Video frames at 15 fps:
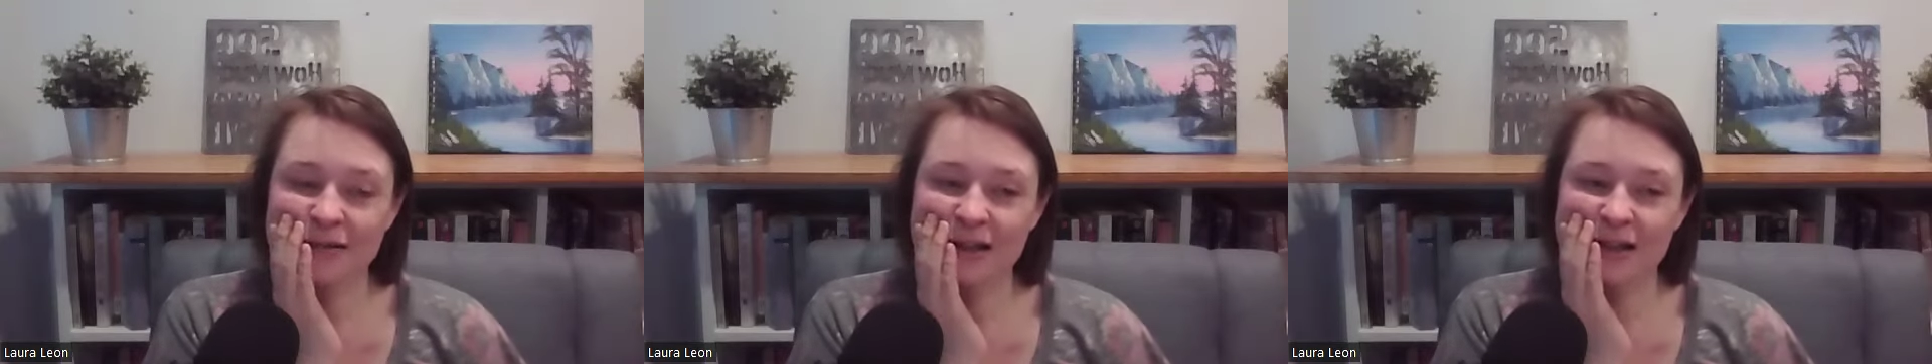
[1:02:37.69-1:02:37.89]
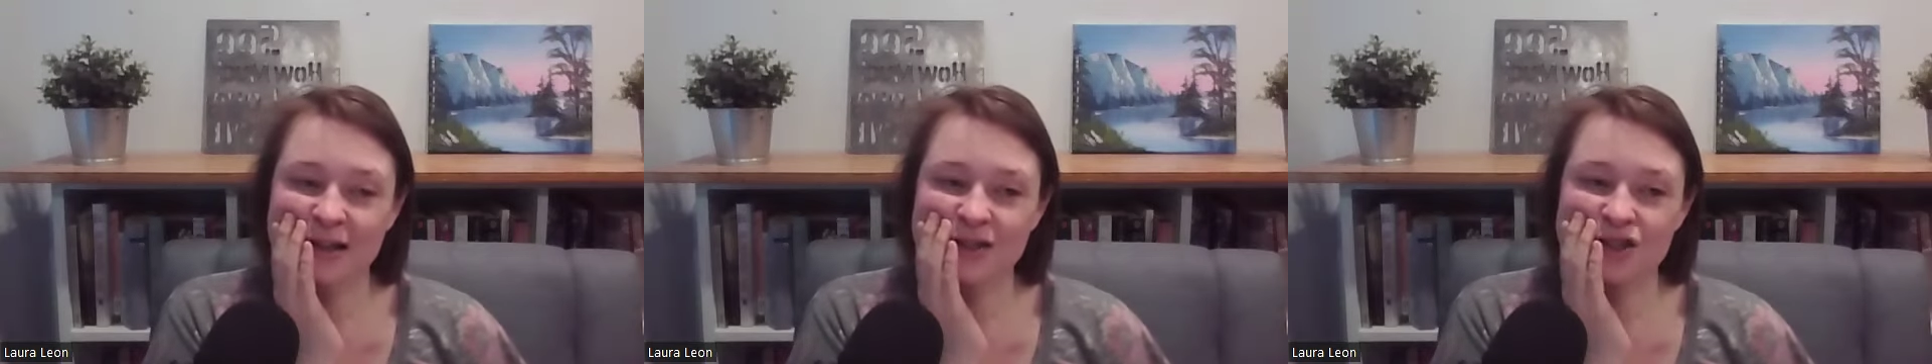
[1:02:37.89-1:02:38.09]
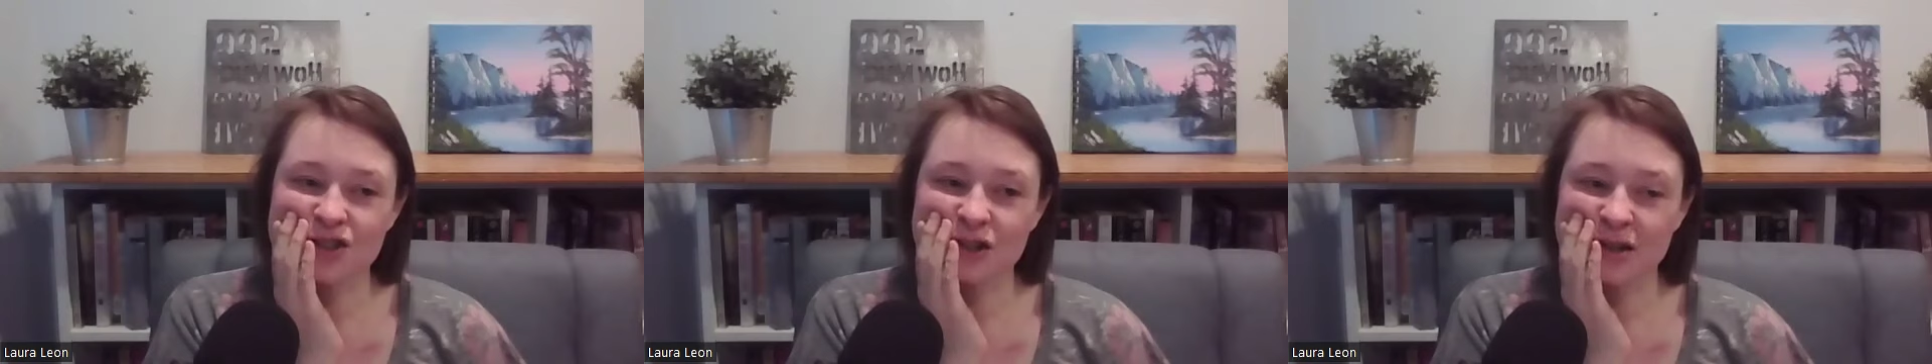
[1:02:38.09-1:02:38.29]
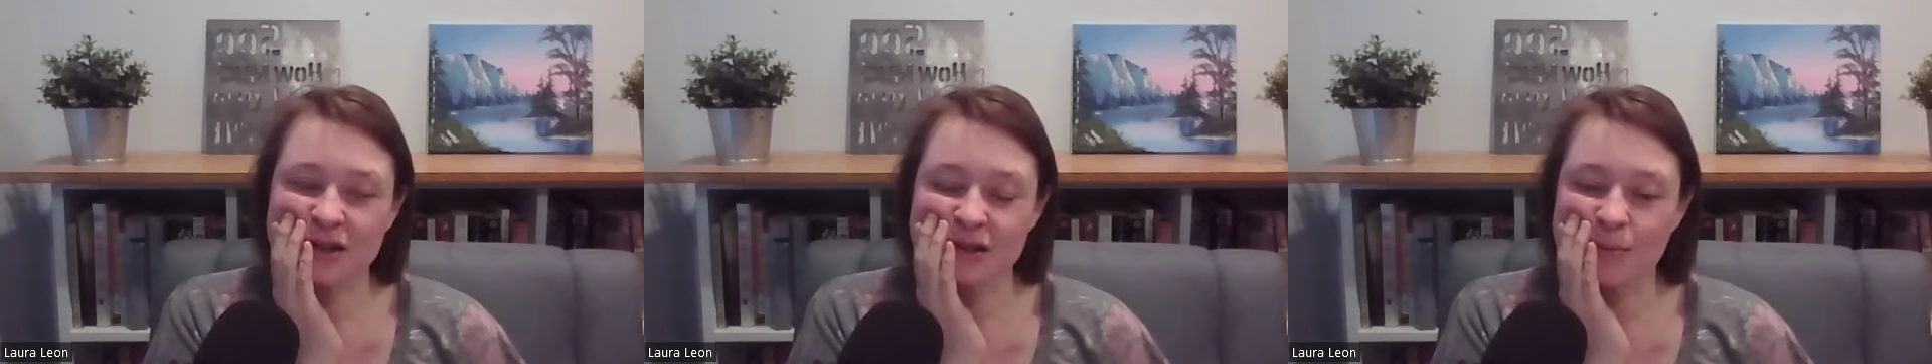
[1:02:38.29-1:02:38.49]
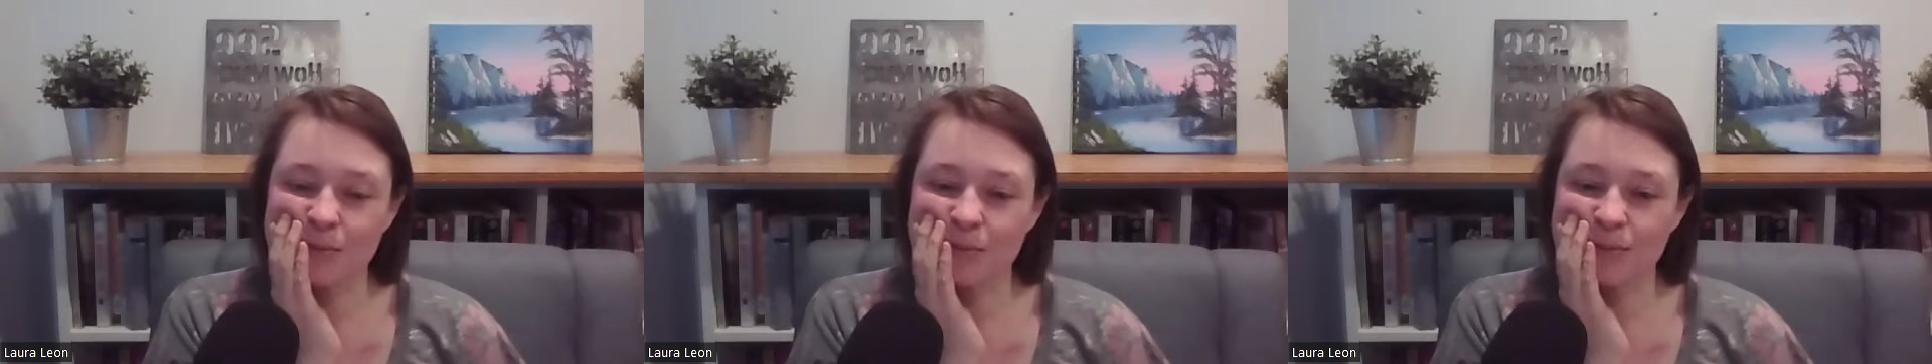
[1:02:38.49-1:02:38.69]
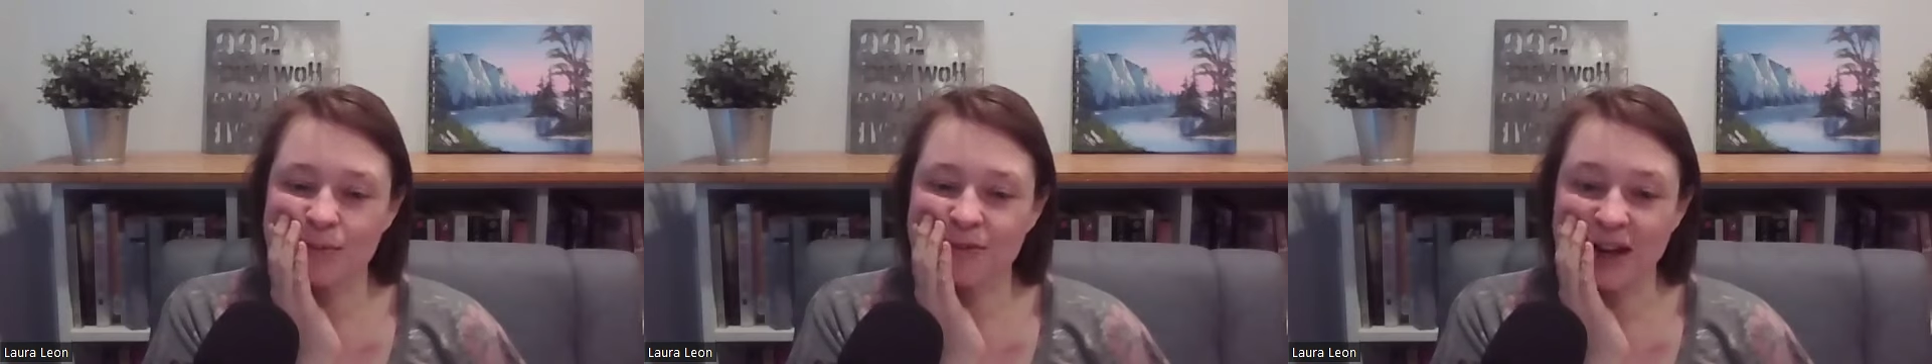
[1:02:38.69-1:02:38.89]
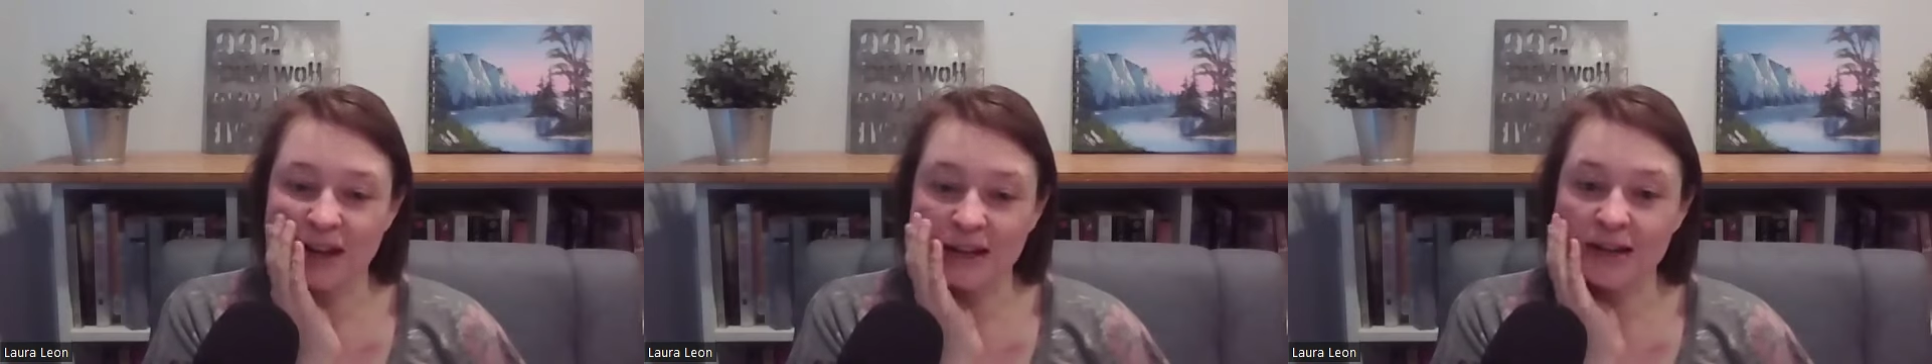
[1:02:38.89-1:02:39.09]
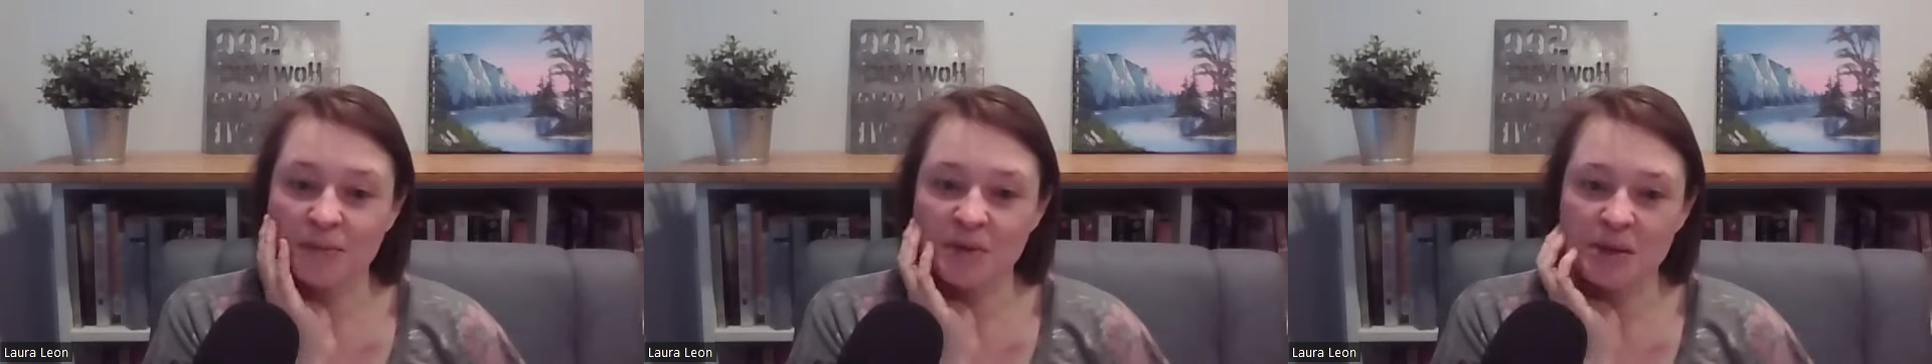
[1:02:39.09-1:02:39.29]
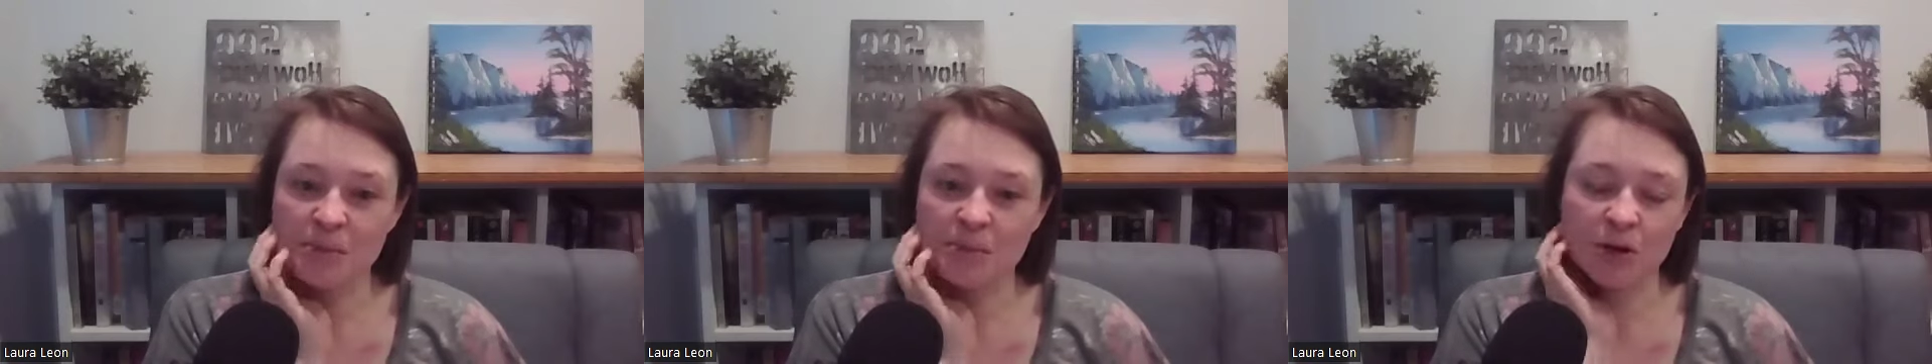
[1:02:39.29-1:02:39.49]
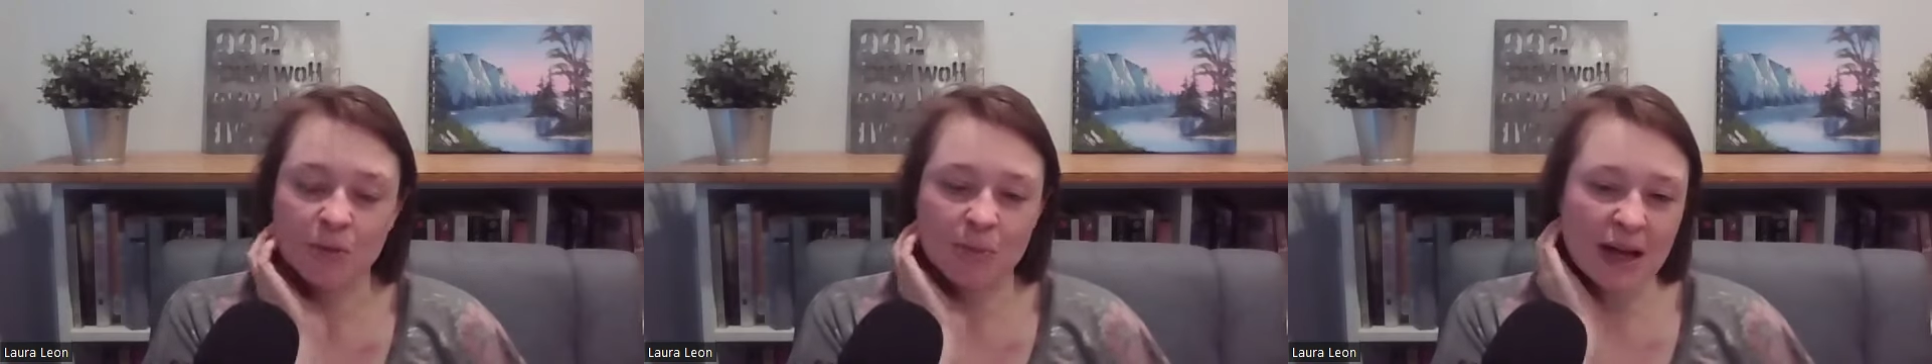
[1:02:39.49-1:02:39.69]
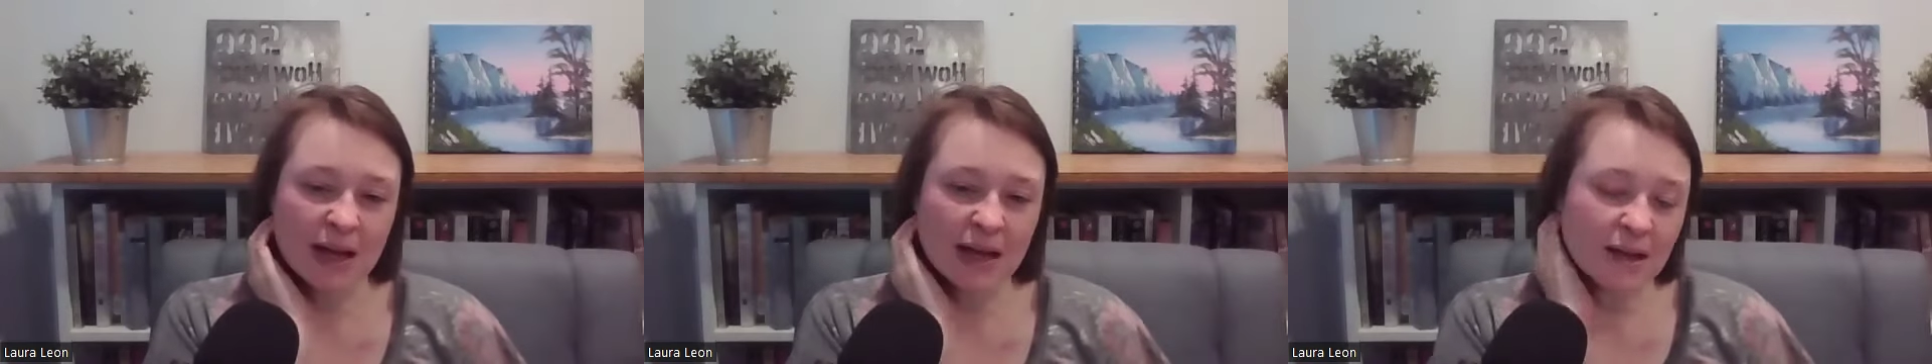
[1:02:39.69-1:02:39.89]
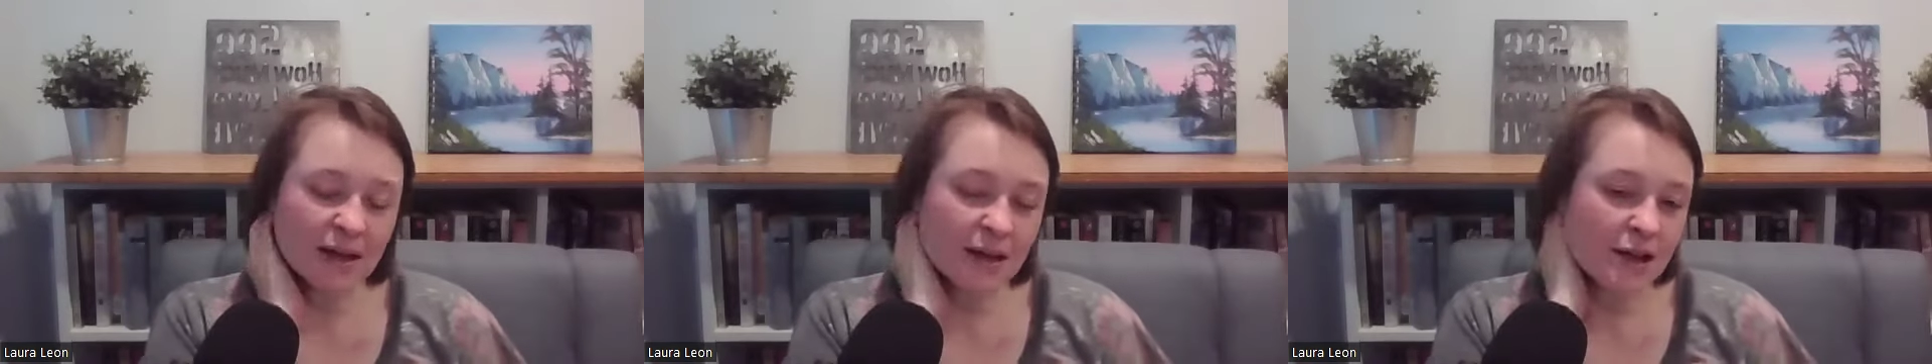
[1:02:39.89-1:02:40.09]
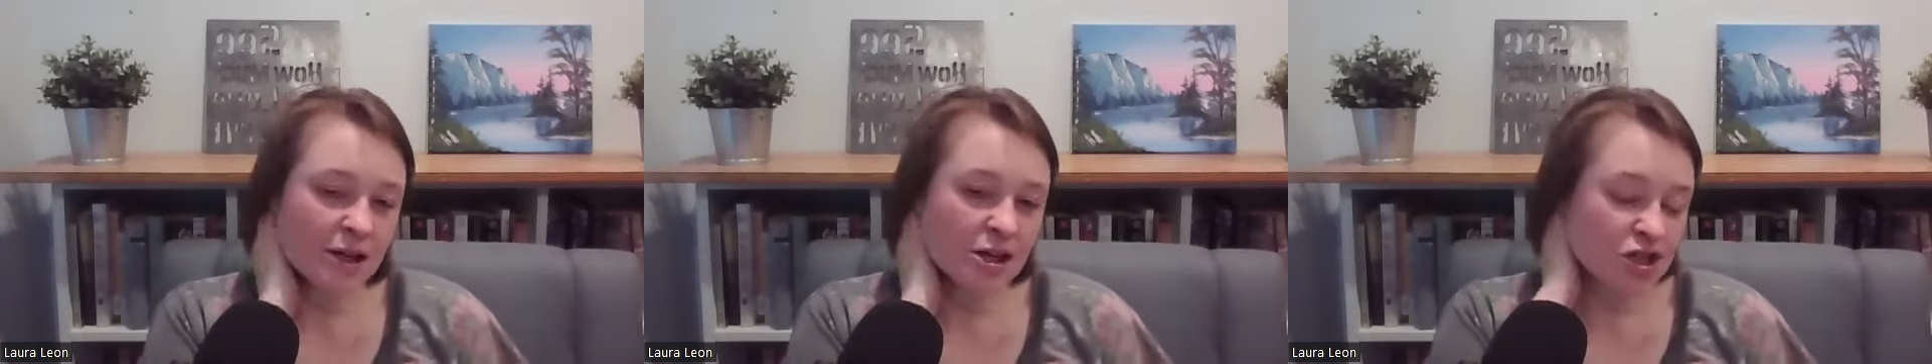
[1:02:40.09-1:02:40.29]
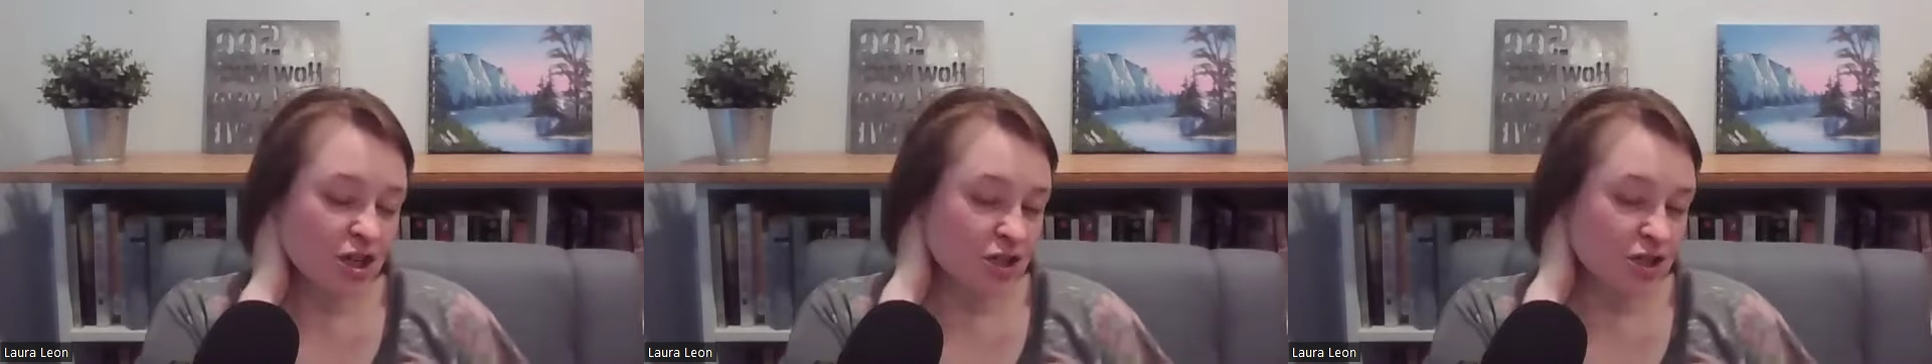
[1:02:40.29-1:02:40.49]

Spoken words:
And then she ends up finding people, but she